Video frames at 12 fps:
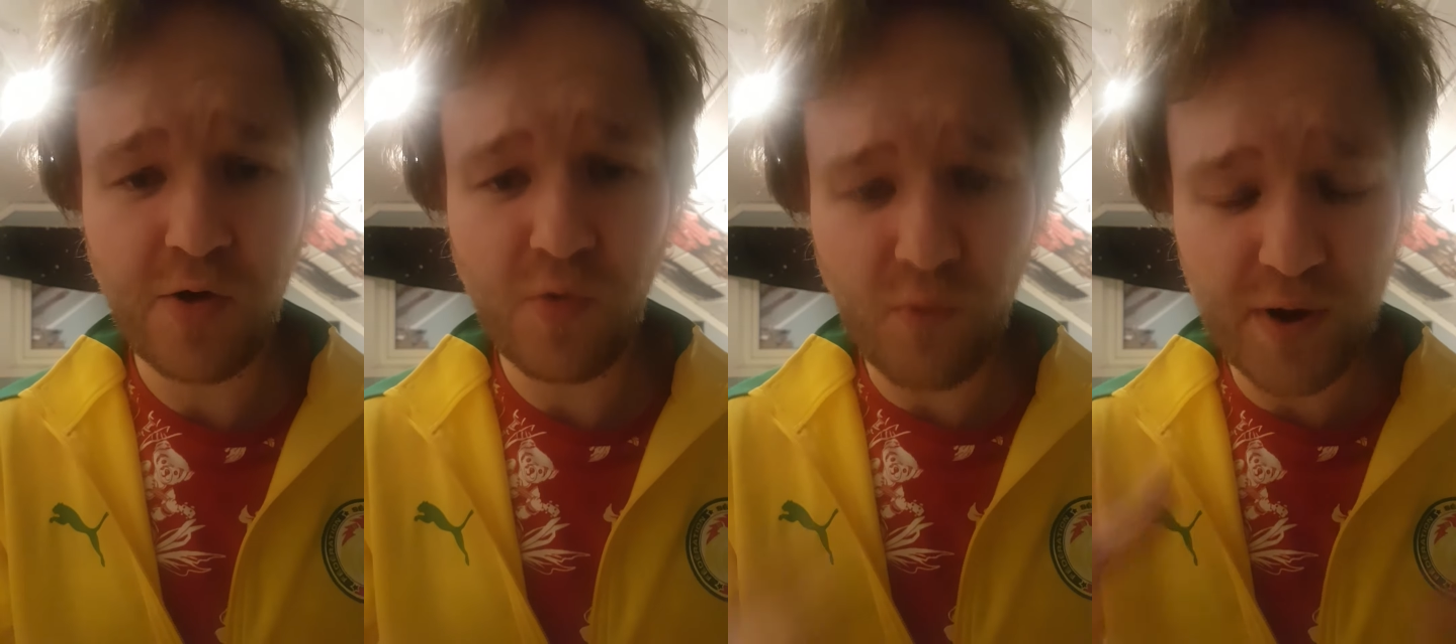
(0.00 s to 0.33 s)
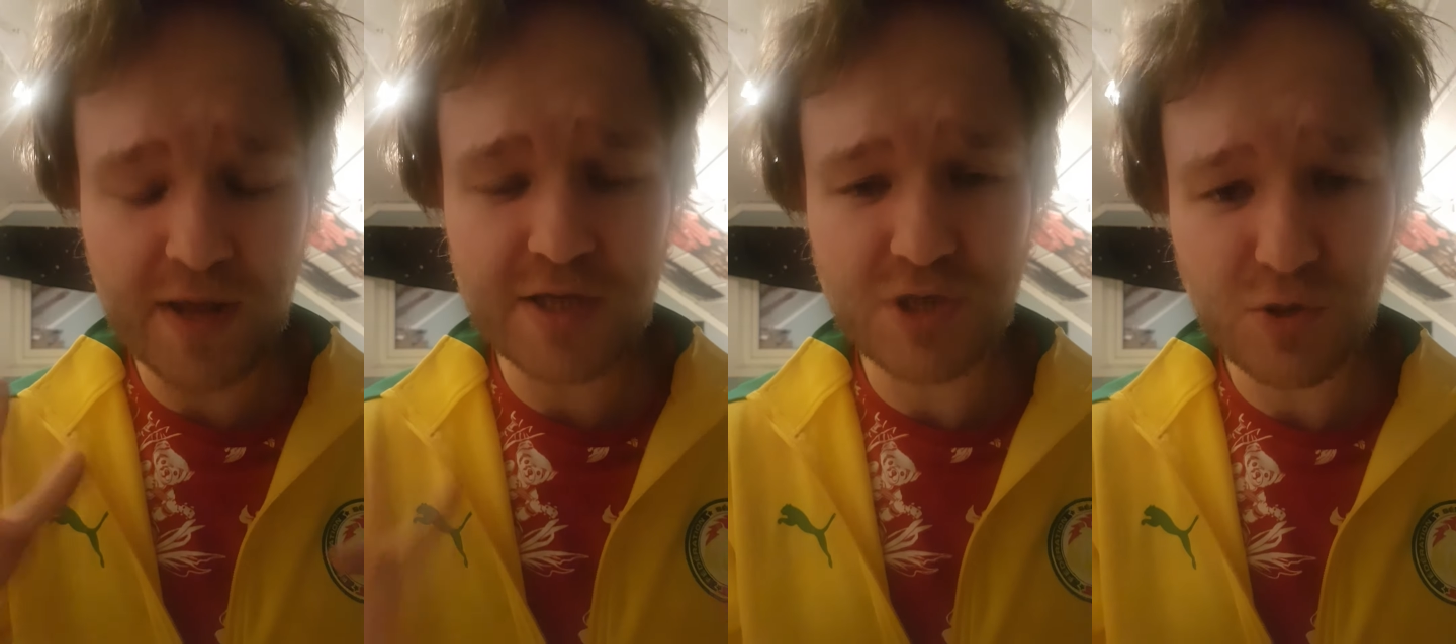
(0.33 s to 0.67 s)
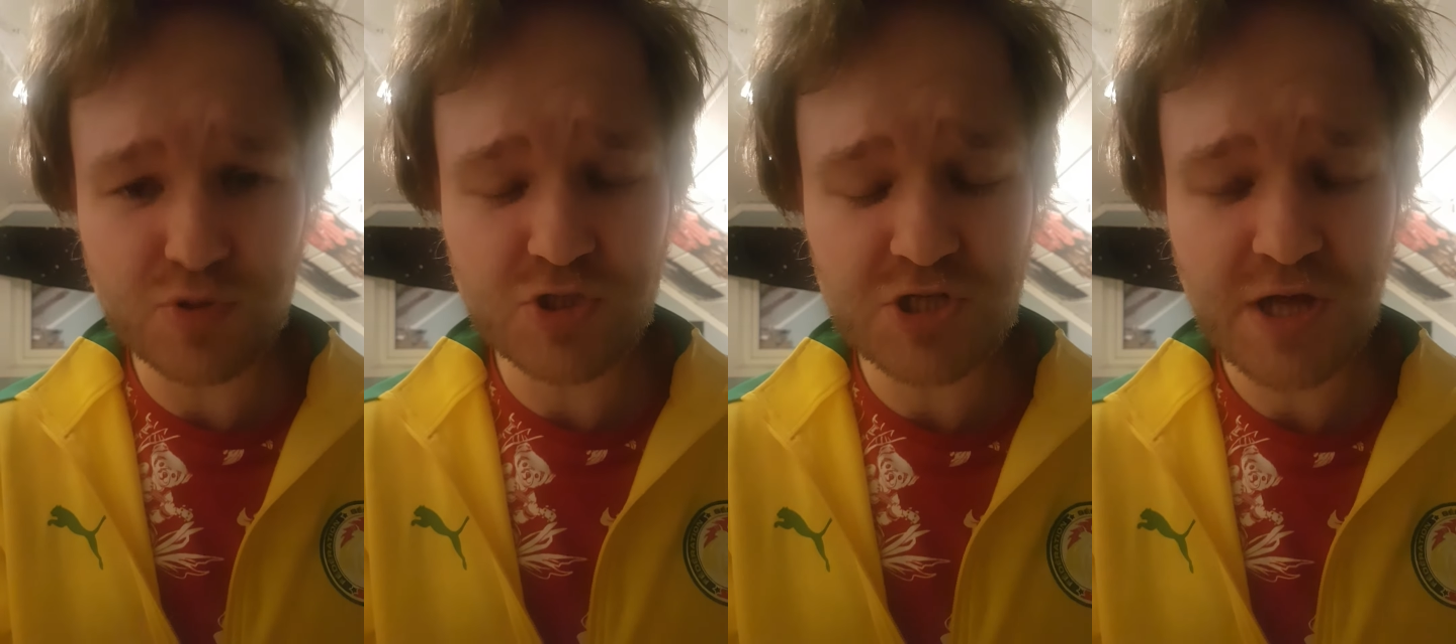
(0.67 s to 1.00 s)
when he
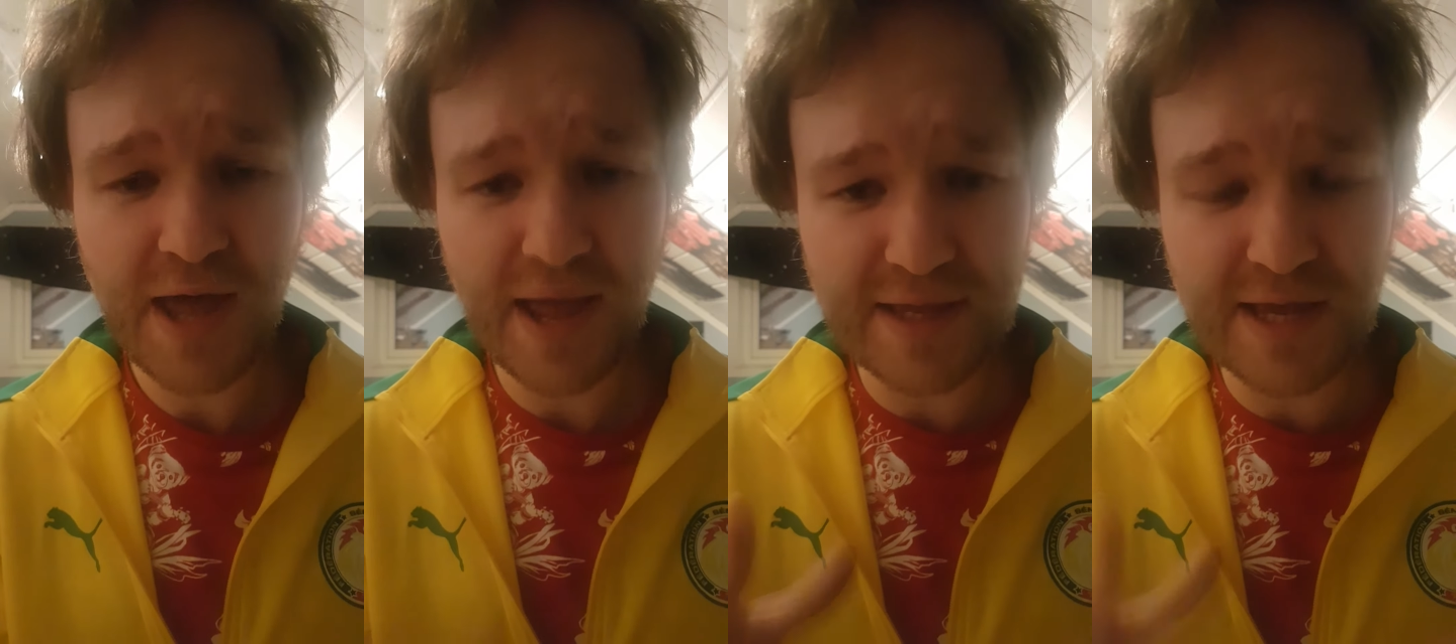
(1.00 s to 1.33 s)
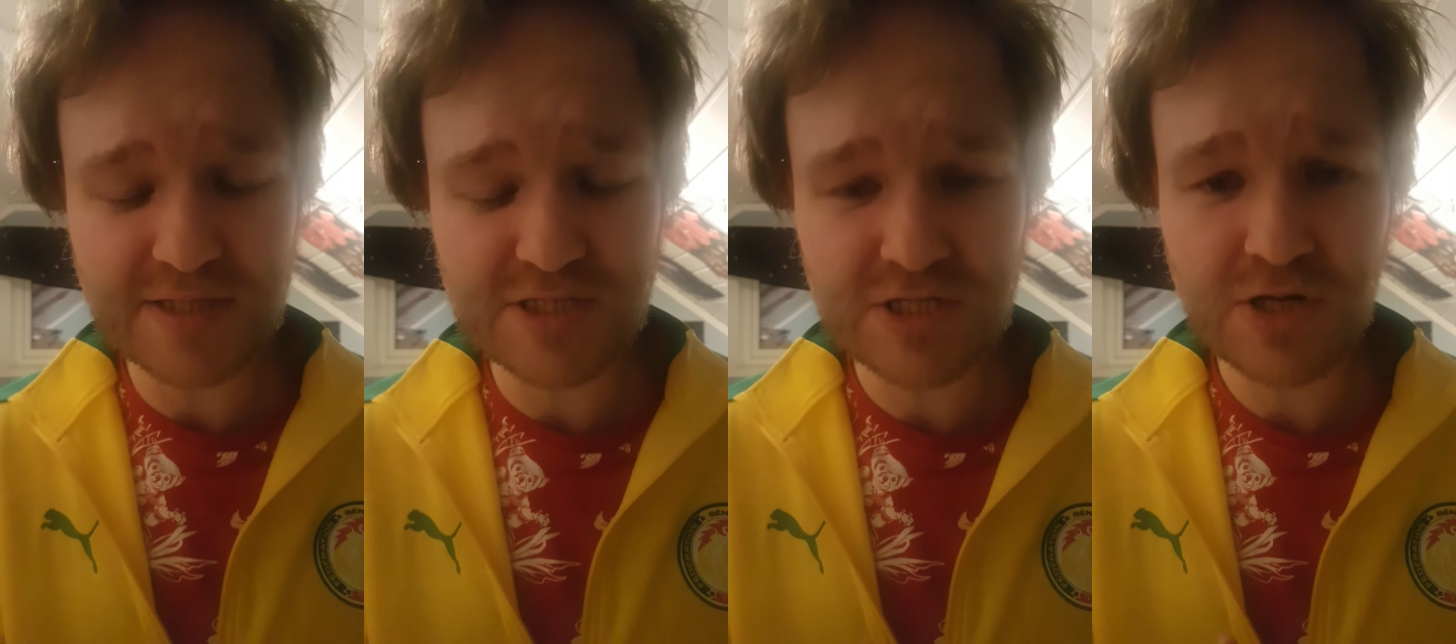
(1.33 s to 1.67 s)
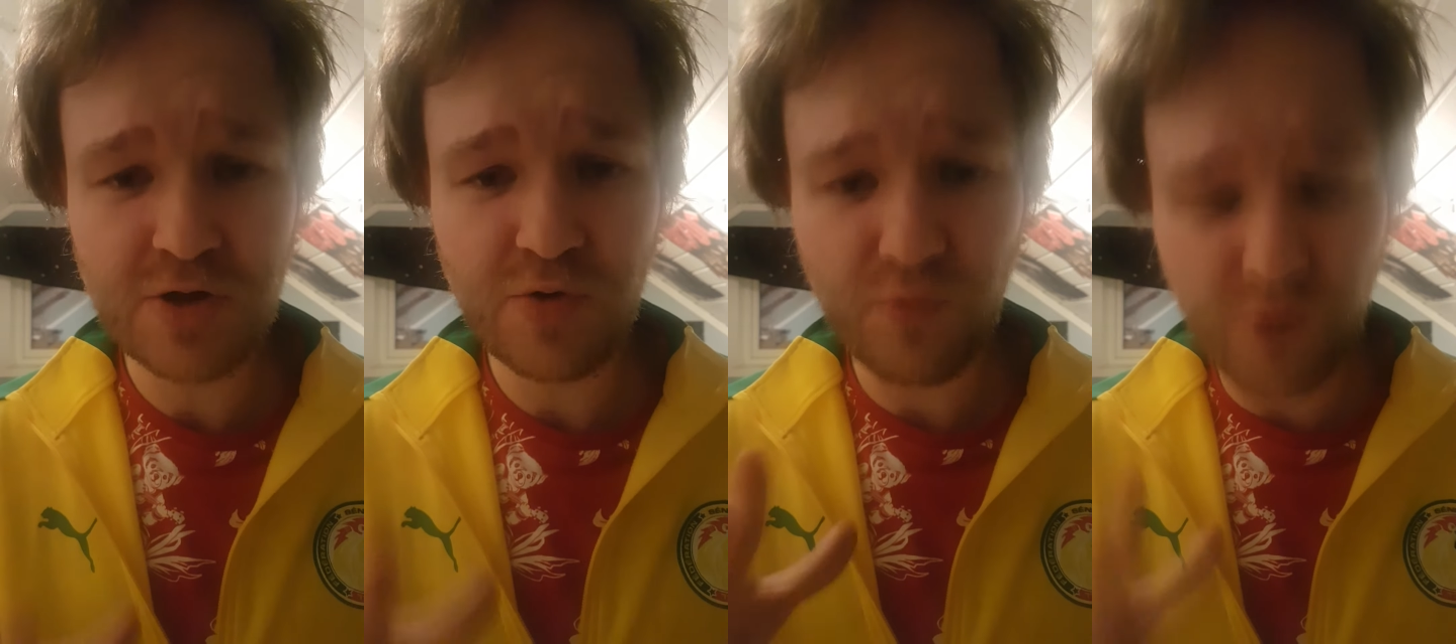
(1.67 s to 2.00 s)
goes against
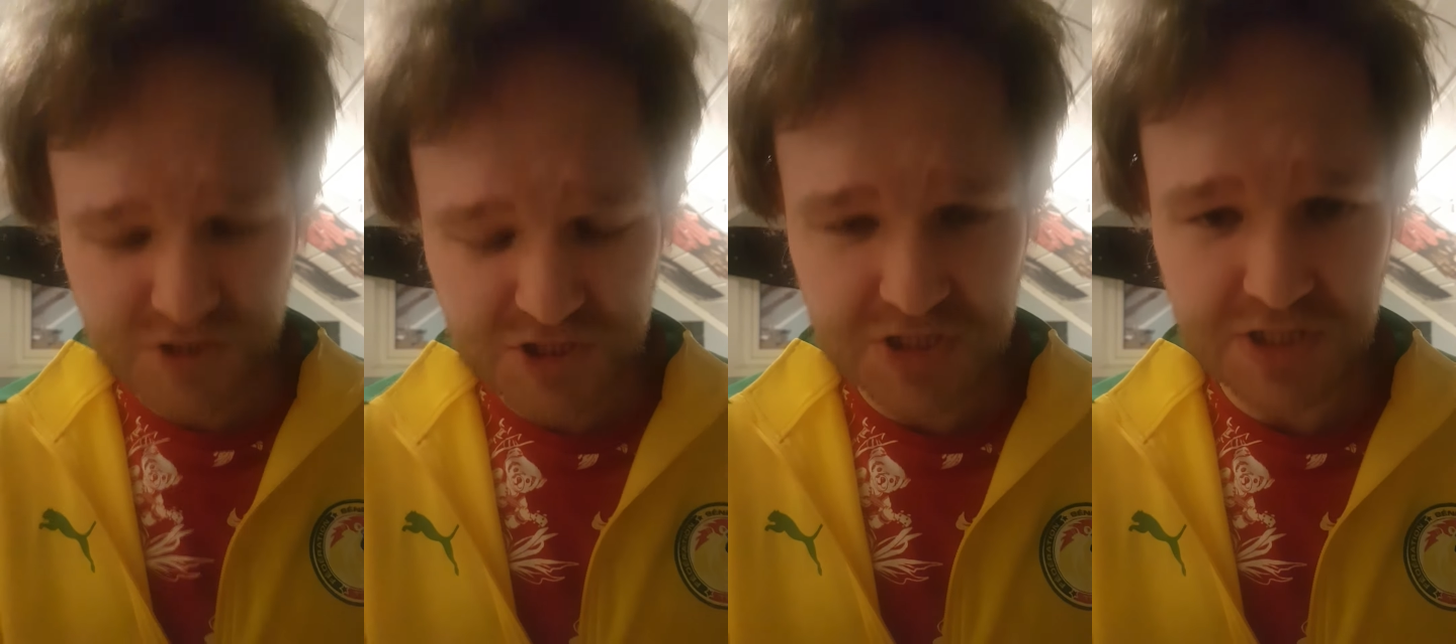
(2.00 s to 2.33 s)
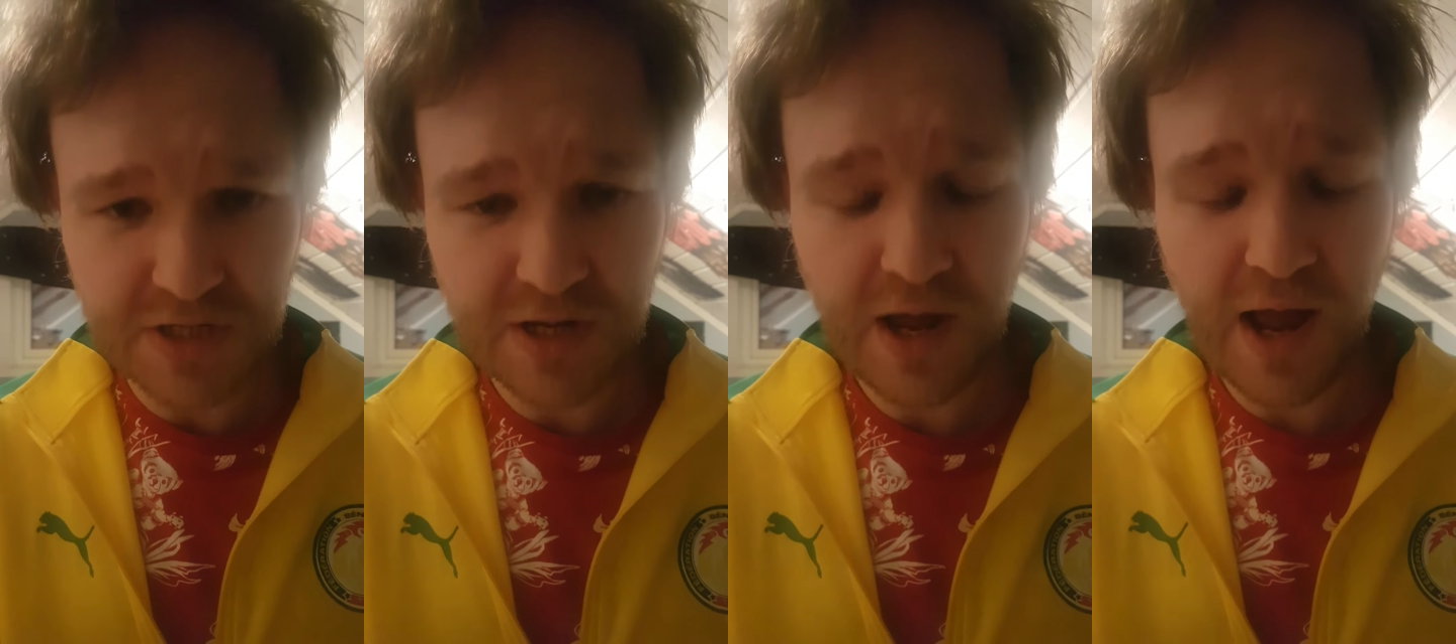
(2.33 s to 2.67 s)
Rusty